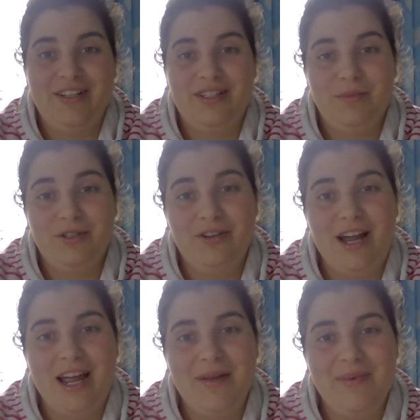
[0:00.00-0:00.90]

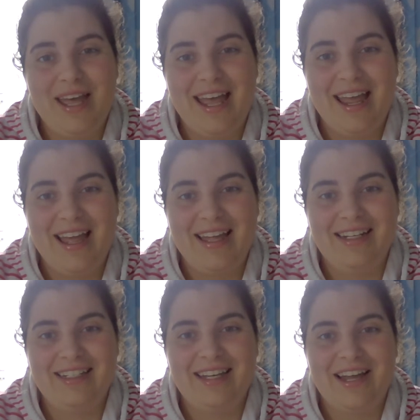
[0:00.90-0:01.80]
subscribe
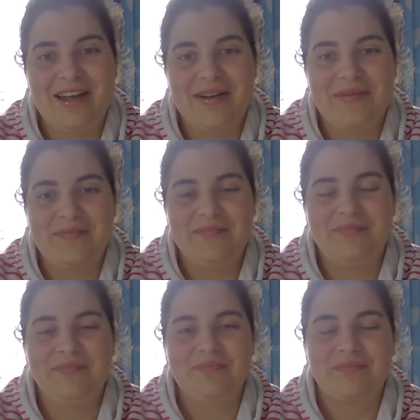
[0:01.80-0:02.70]
and um,